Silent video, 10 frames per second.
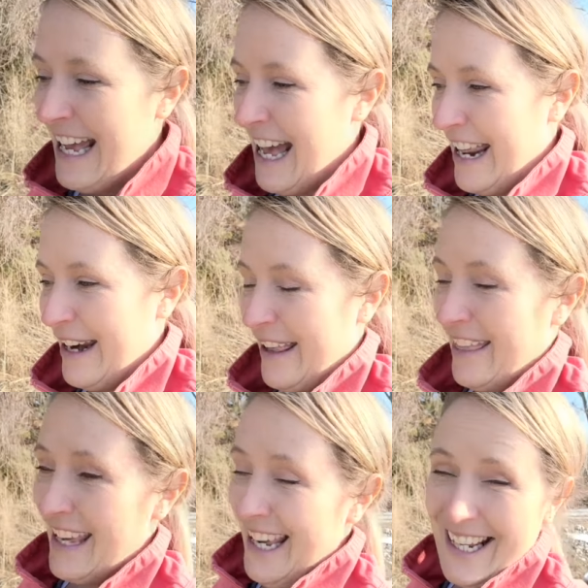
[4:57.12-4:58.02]
and I
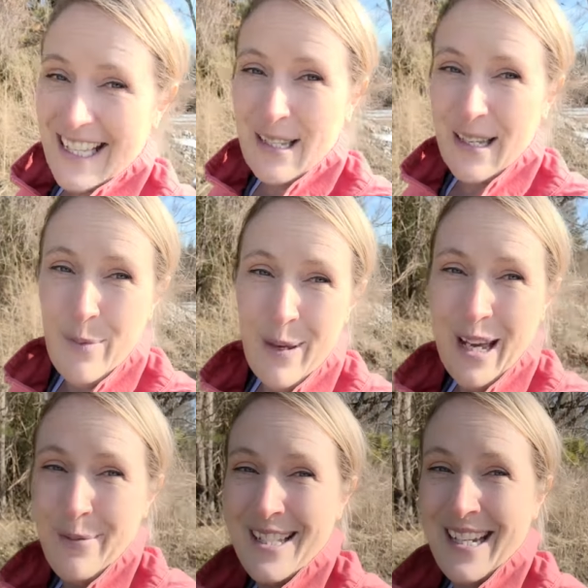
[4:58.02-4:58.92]
think it's going to
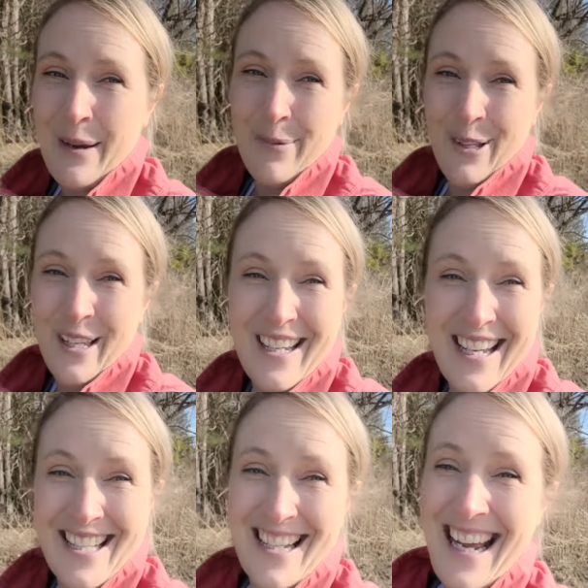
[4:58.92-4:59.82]
become a staple.
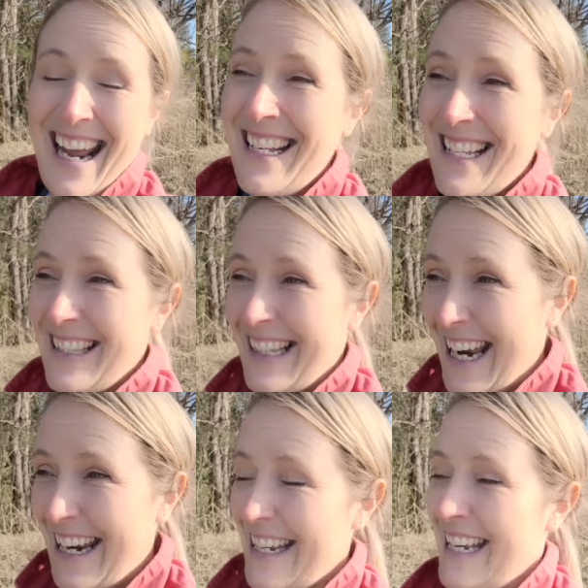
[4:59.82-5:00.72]
It's a nice,
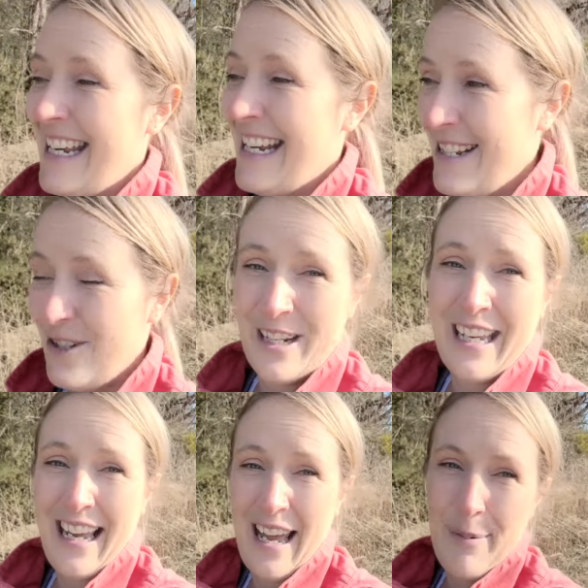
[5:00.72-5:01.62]
light, easy
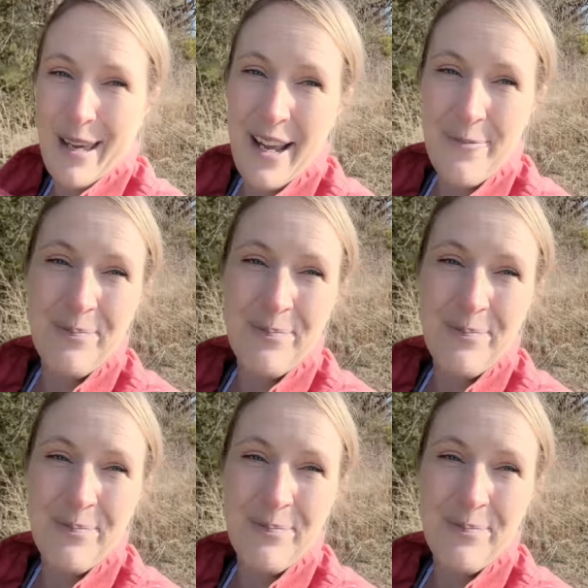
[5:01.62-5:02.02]
drinking IPA.